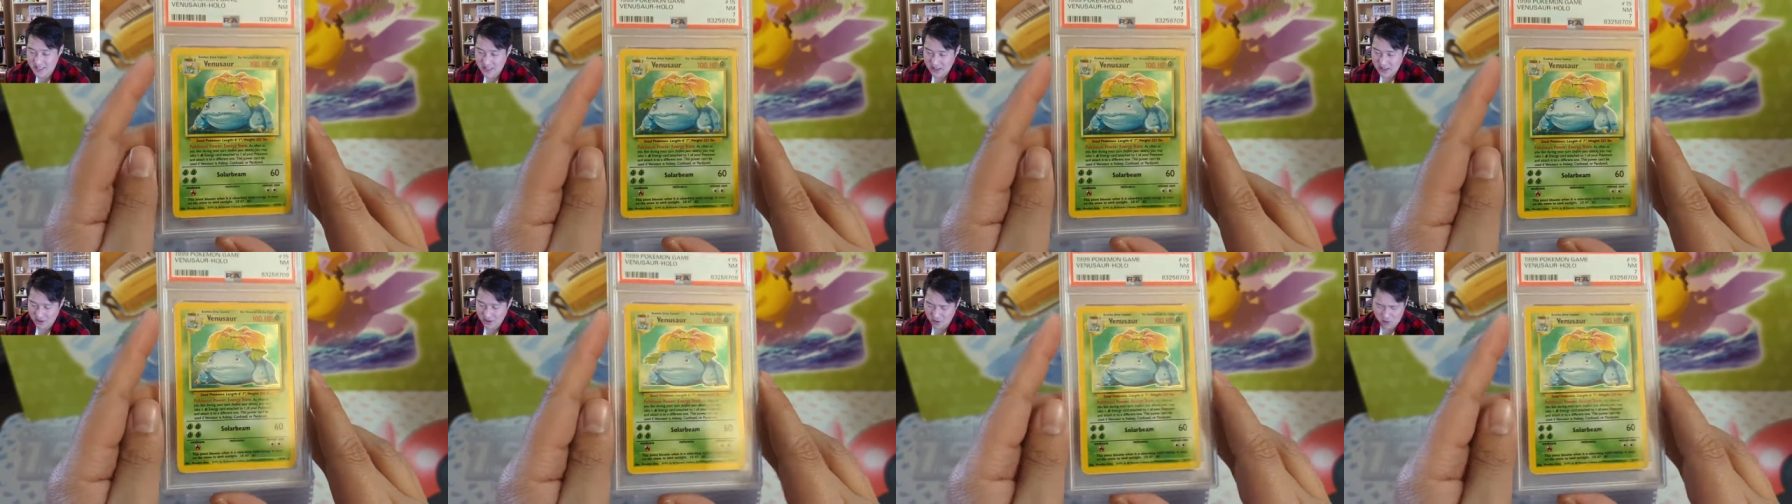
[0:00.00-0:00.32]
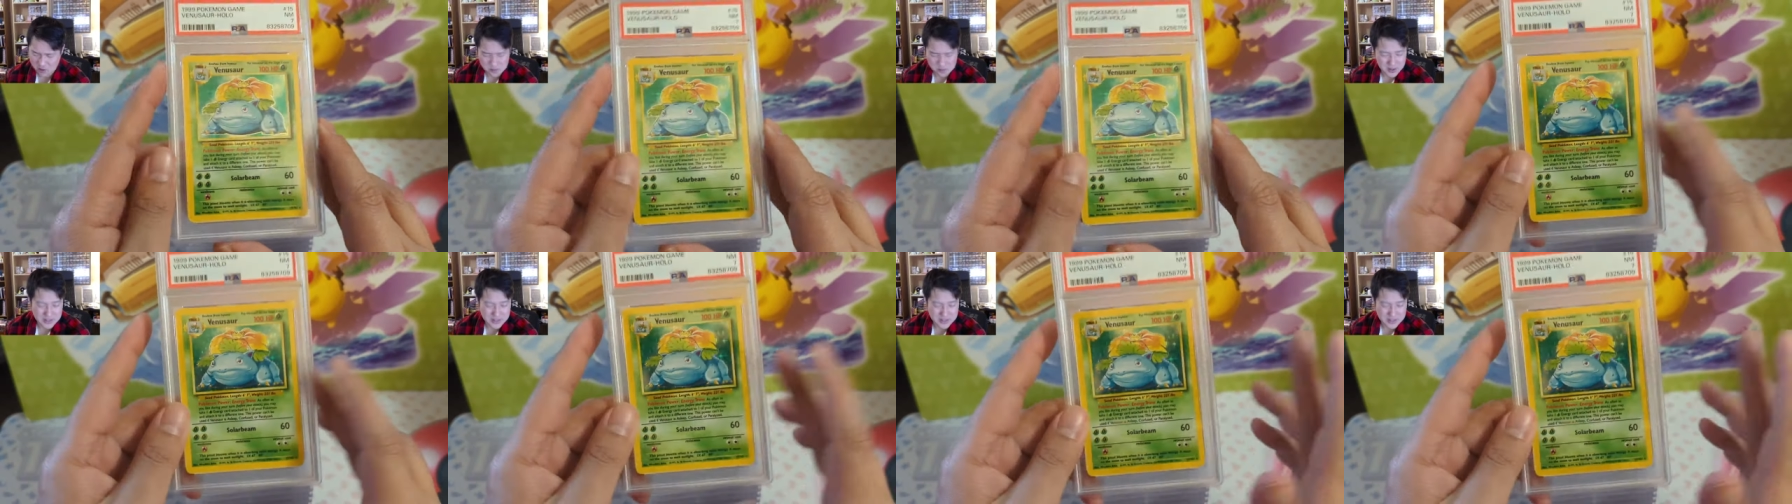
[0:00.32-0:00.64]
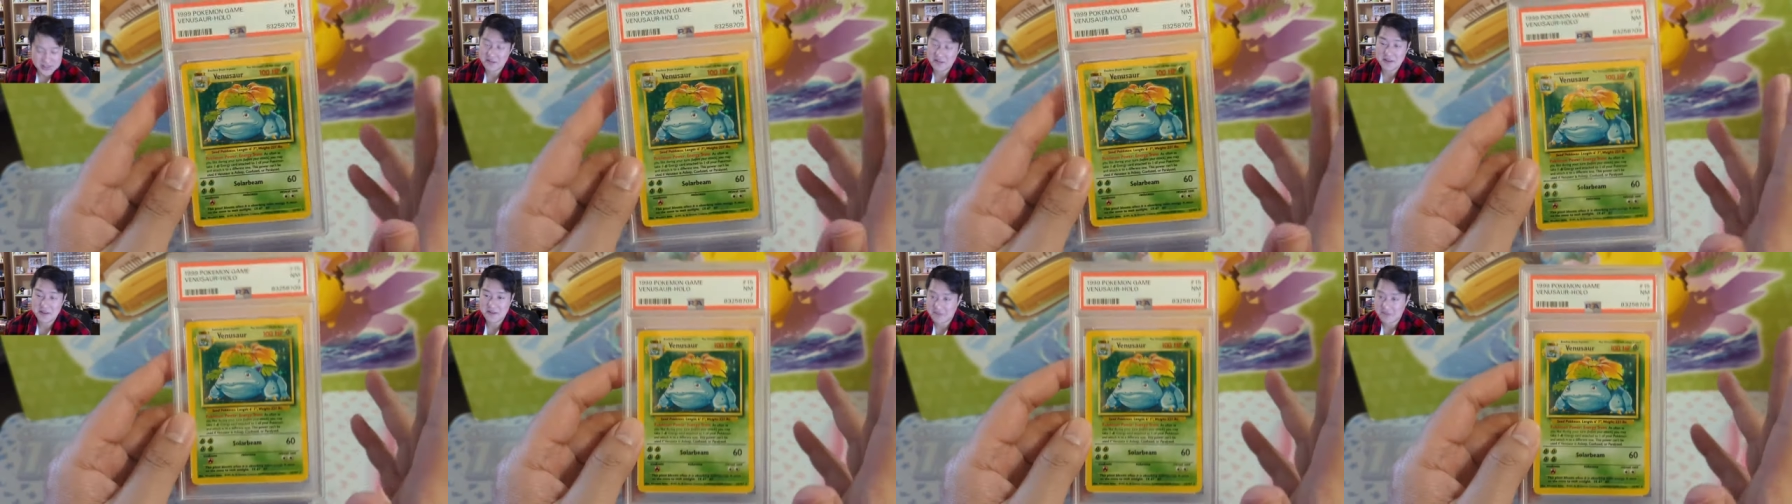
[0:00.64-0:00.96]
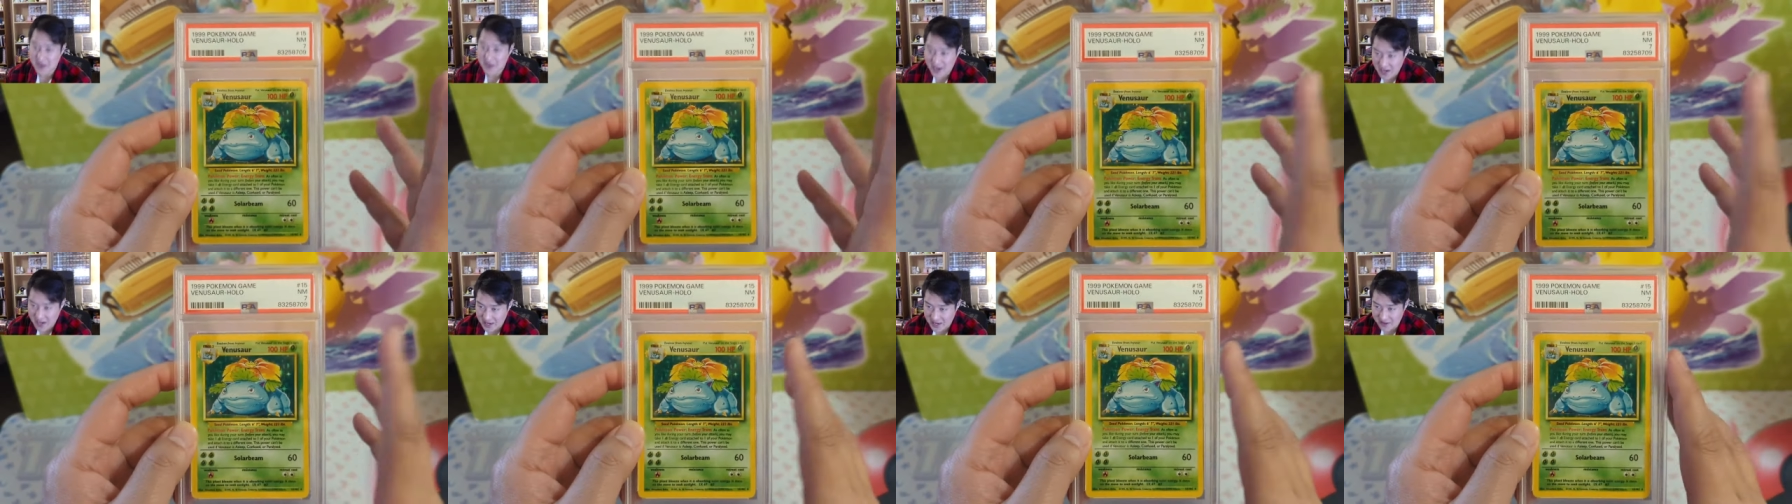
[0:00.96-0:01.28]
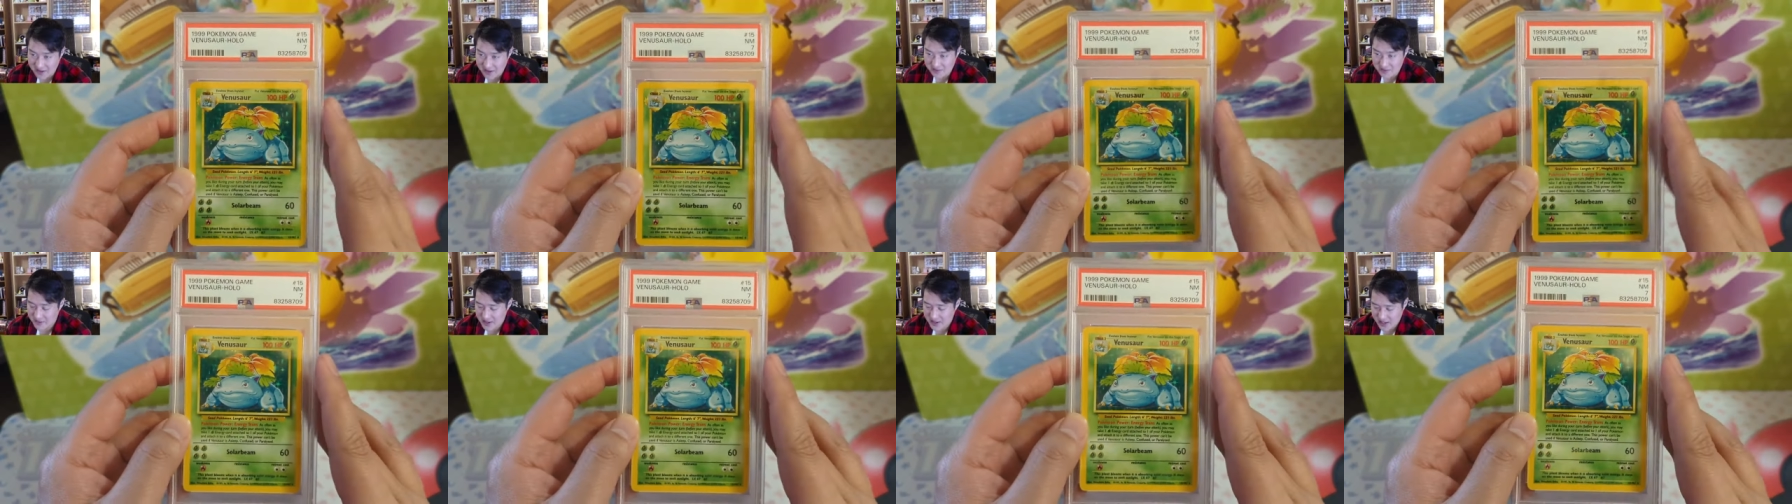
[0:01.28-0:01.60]
or like
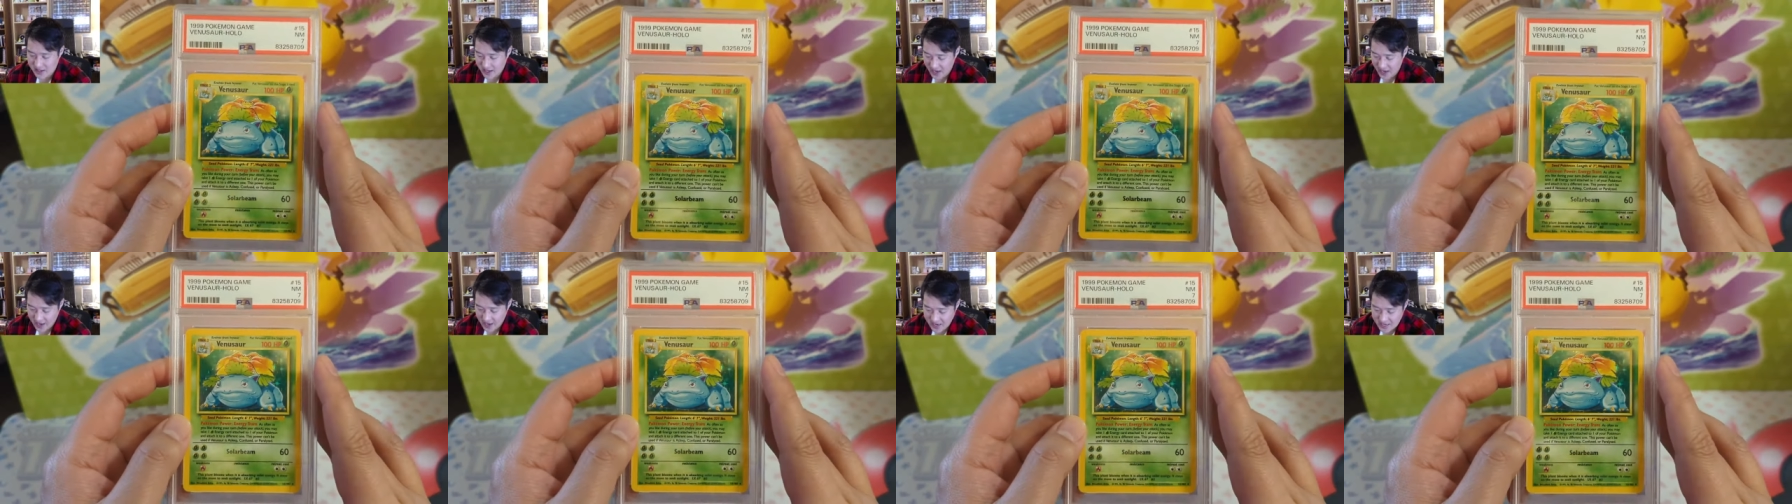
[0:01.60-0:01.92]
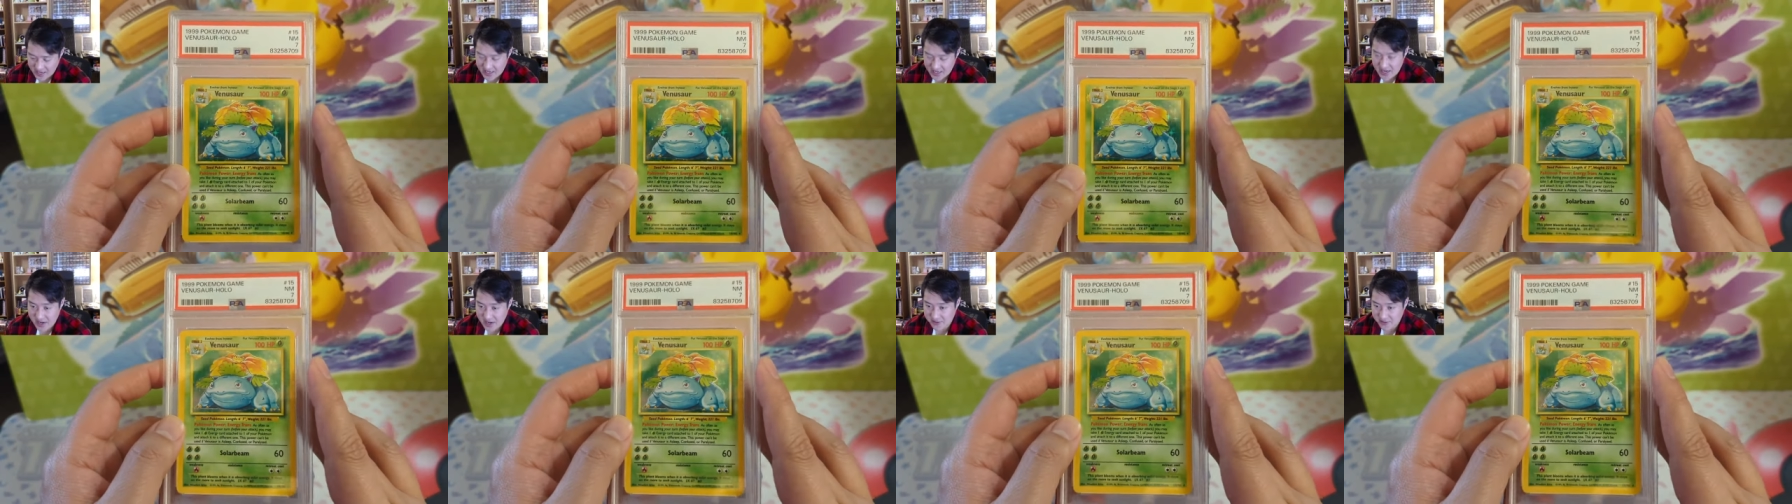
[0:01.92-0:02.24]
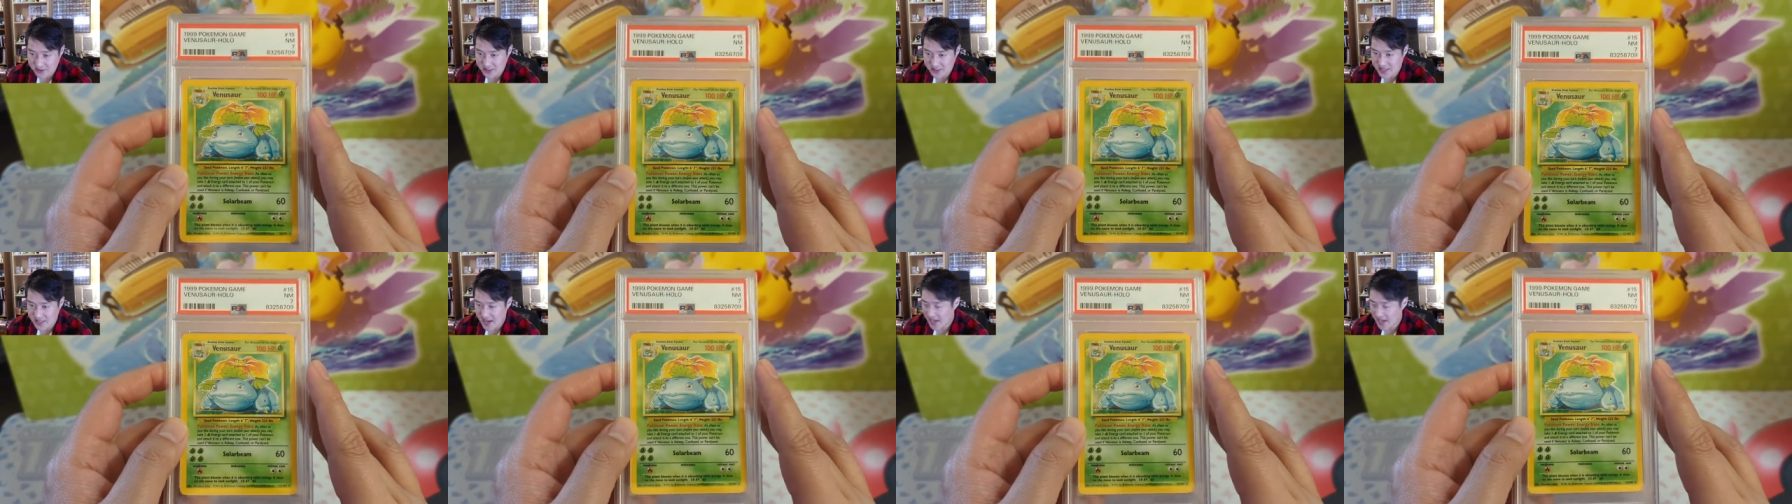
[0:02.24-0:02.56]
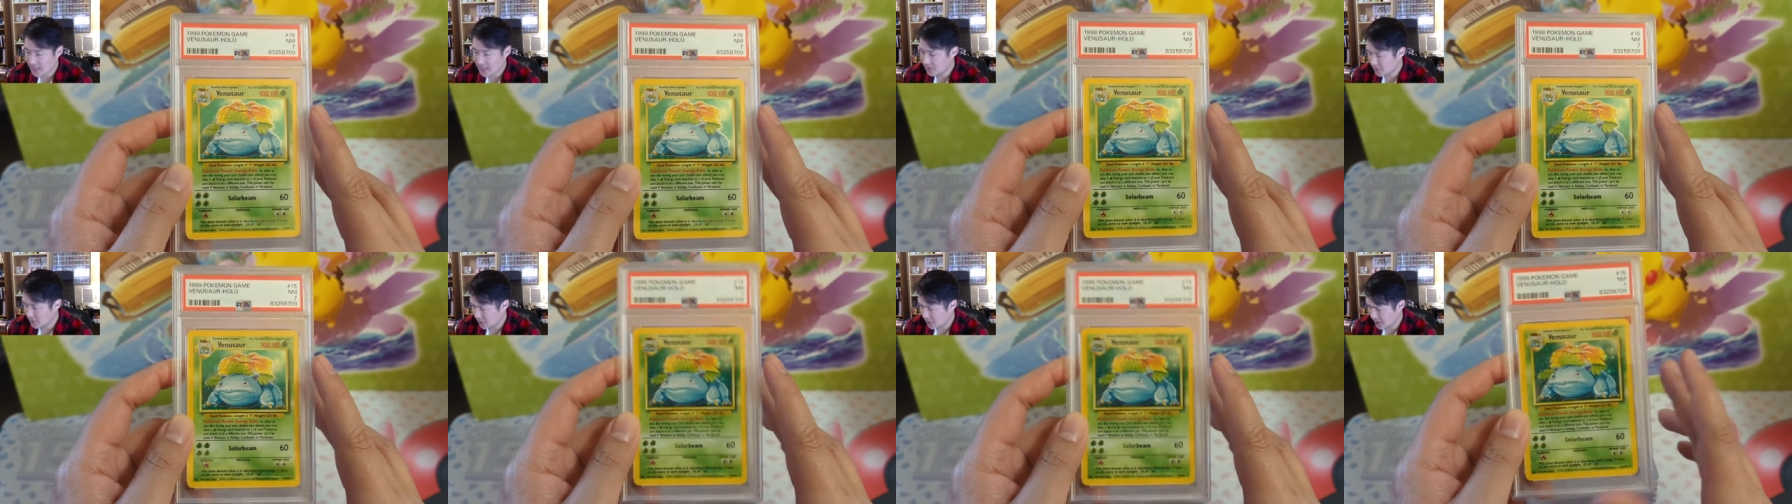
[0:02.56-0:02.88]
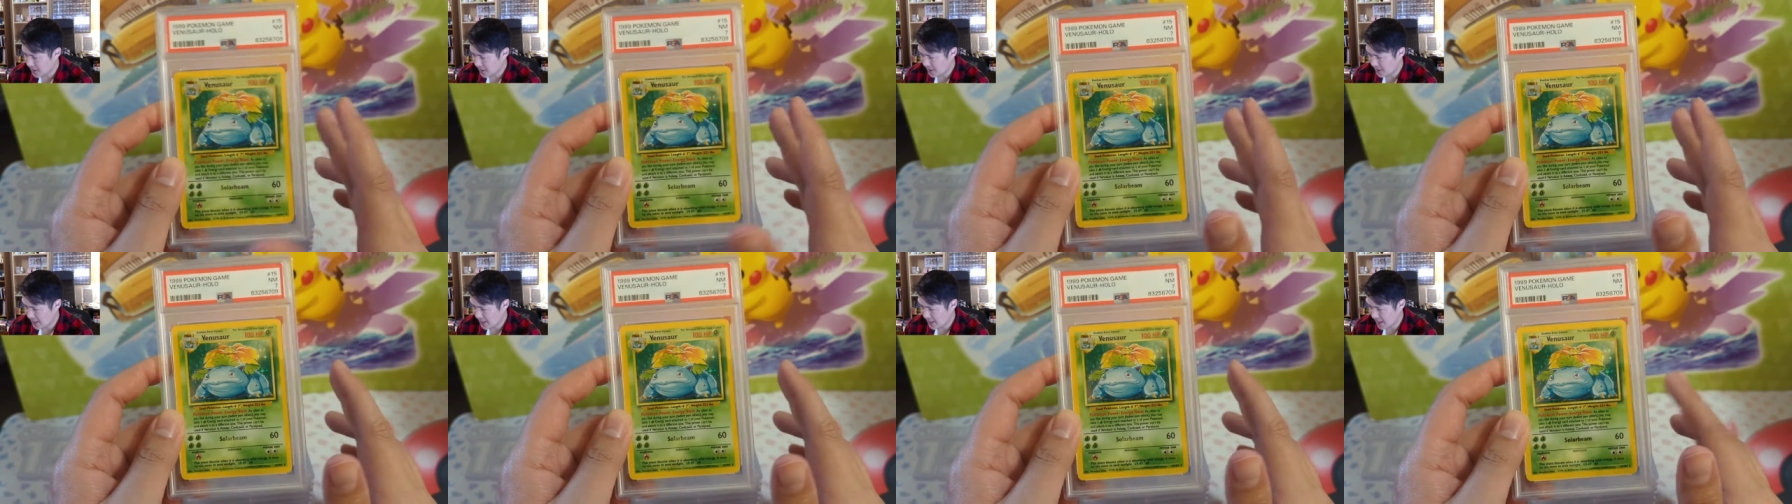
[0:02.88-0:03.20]
75, 80 after tax for a
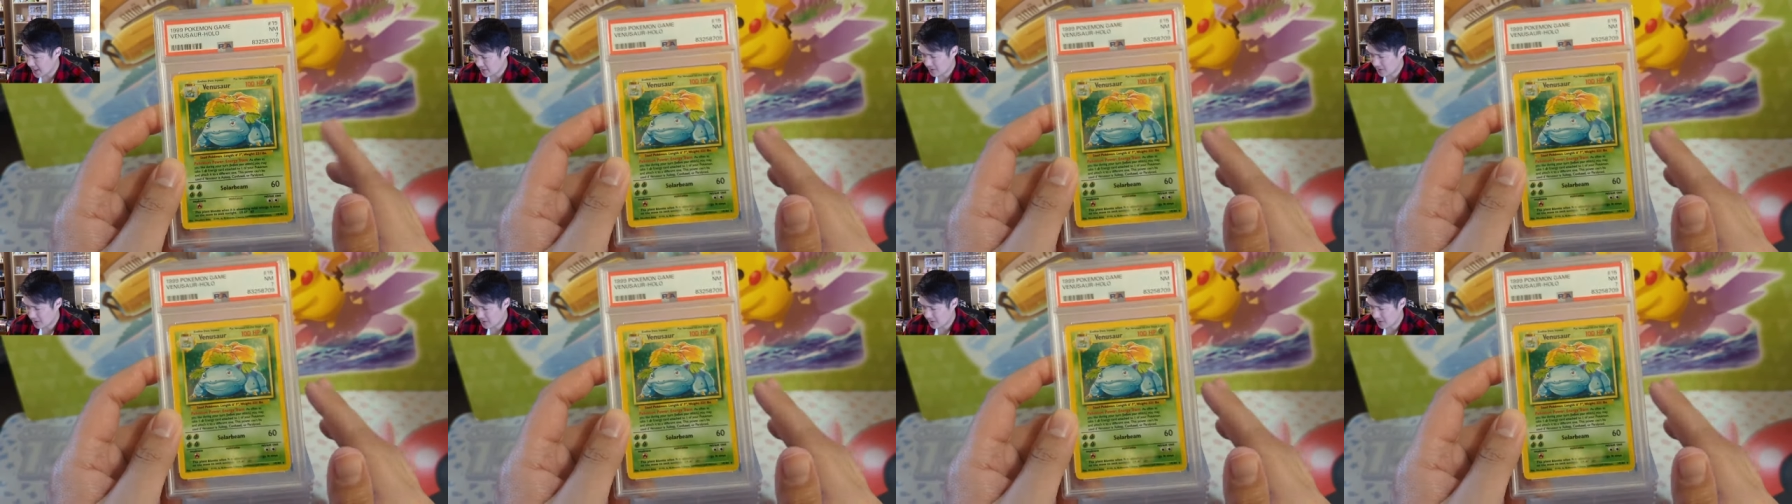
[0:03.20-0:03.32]
thing that